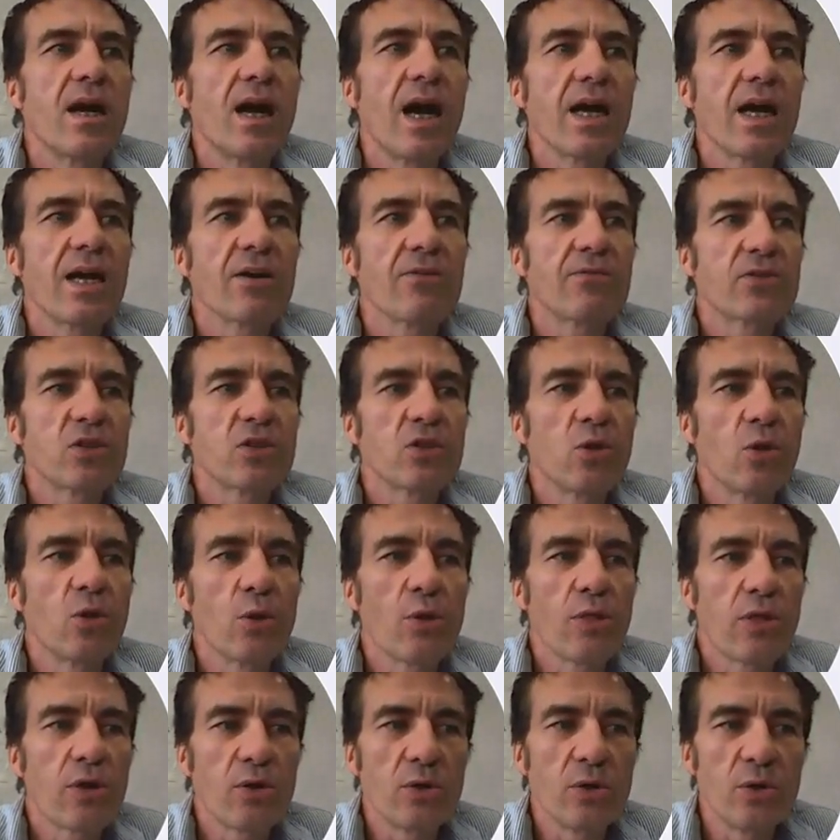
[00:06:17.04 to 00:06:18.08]
I have to
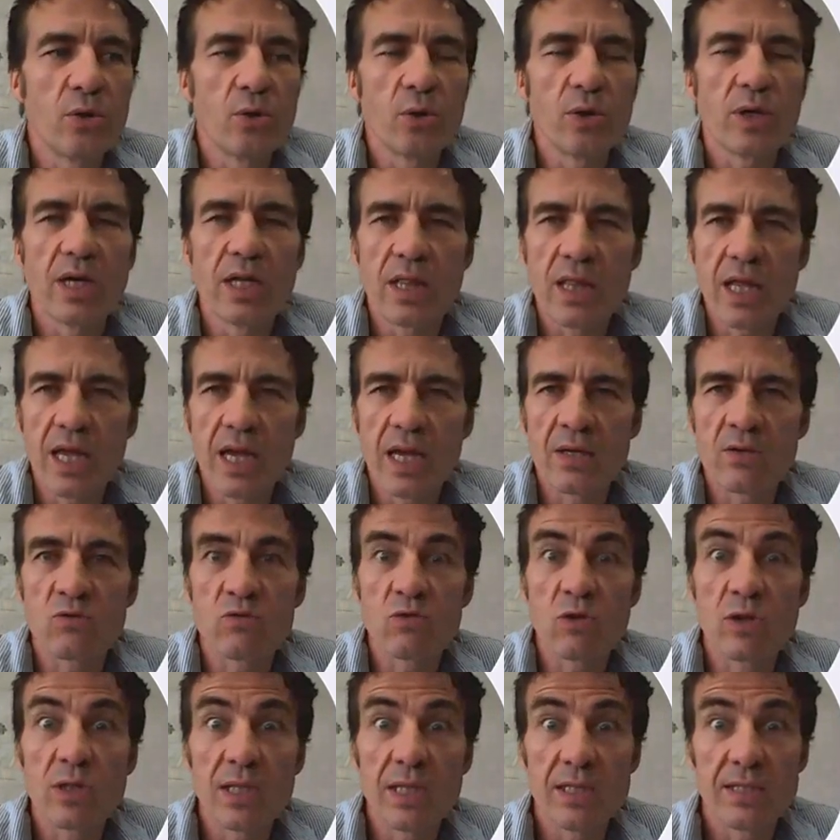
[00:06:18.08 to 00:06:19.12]
go through and
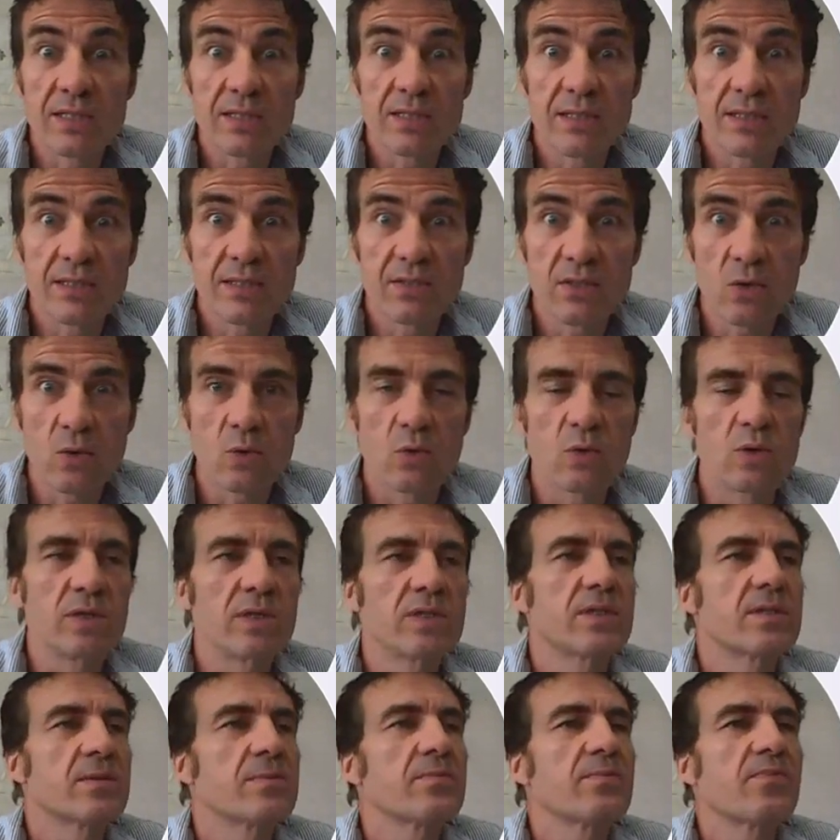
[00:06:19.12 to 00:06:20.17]
then release the
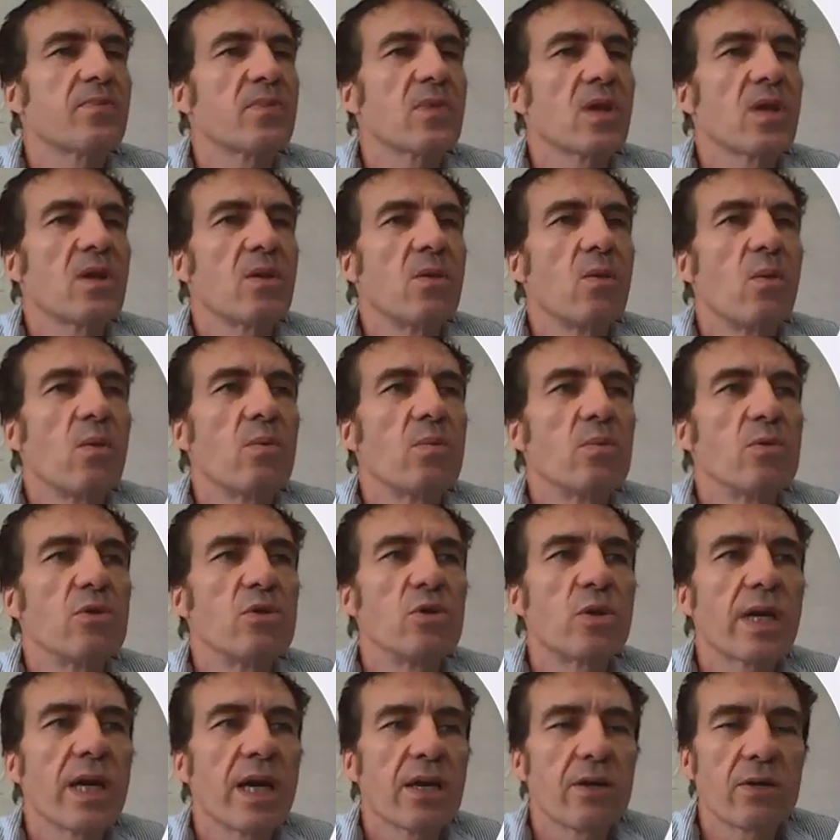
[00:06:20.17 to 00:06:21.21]
scores.
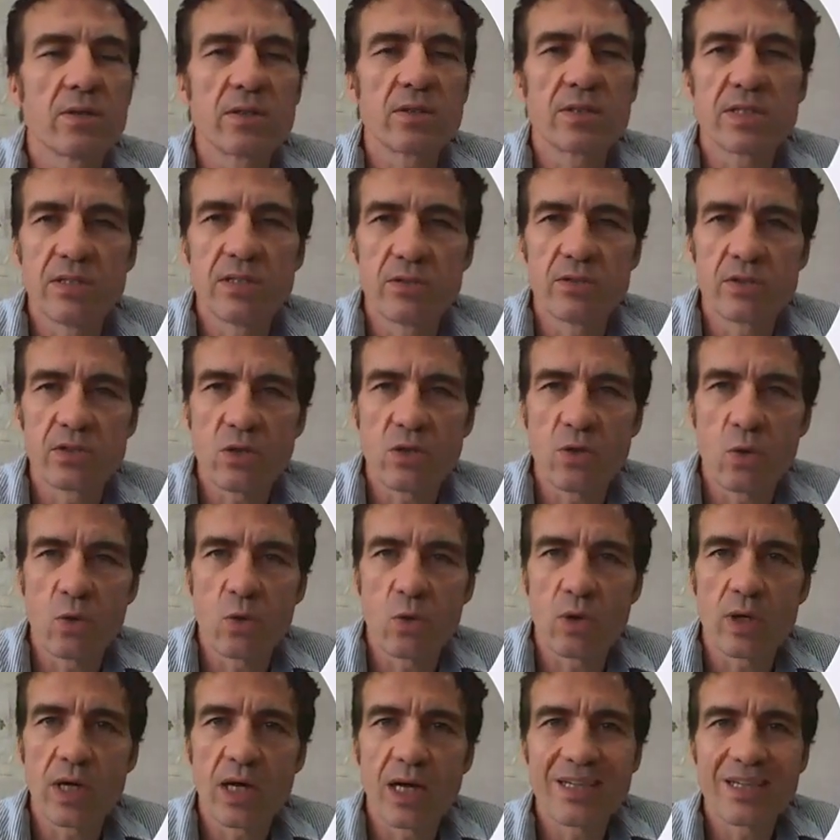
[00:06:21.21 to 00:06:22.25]
You cannot see your
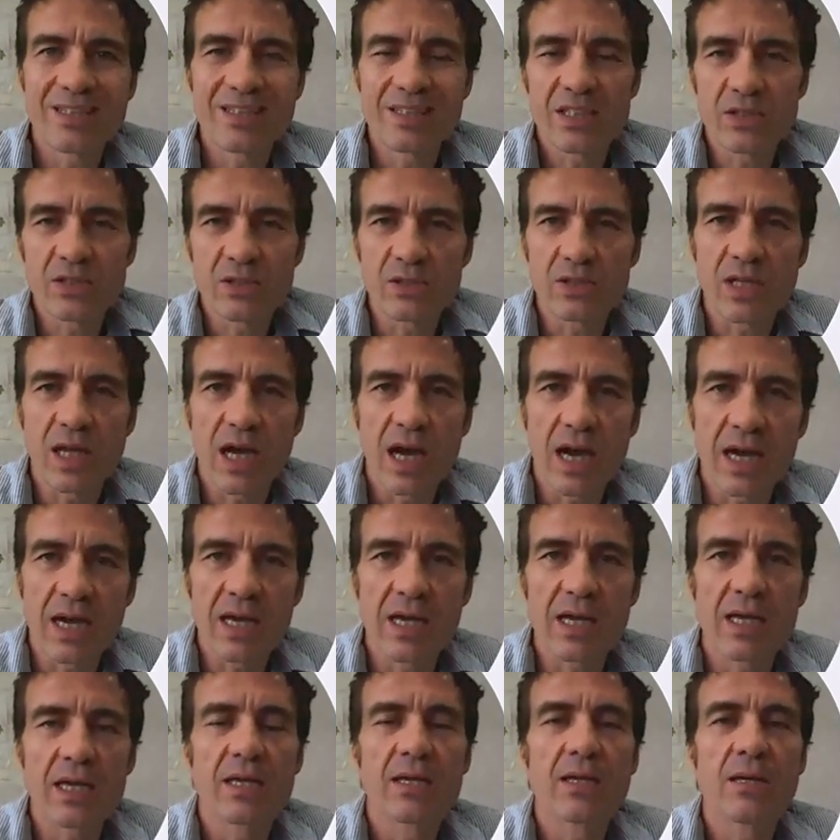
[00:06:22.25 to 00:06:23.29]
score until
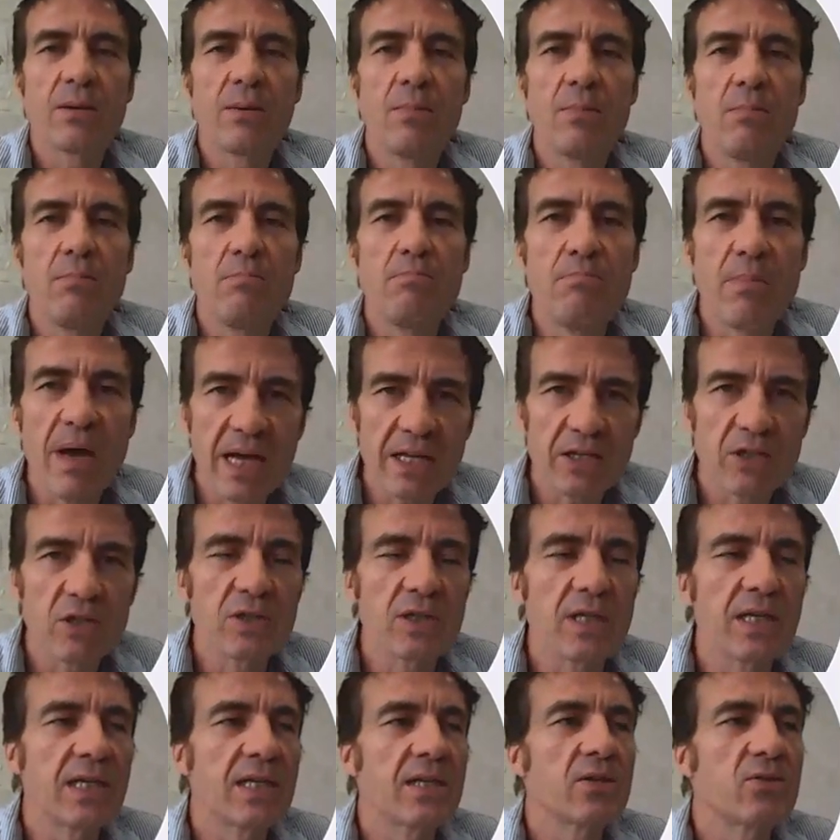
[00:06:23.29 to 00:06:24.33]
I
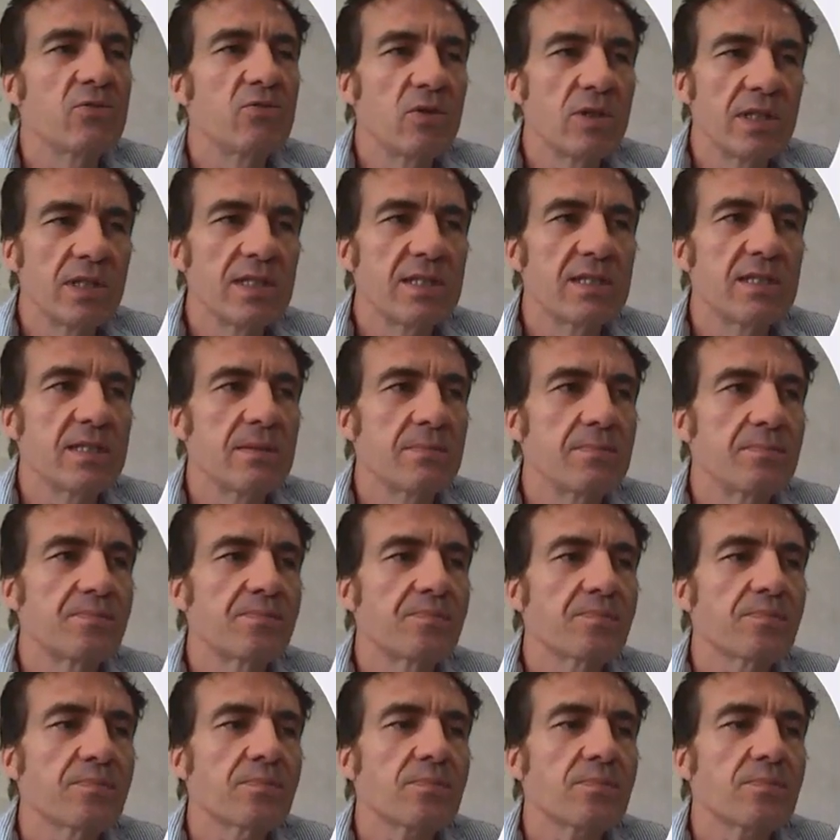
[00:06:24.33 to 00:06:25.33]
manually release them.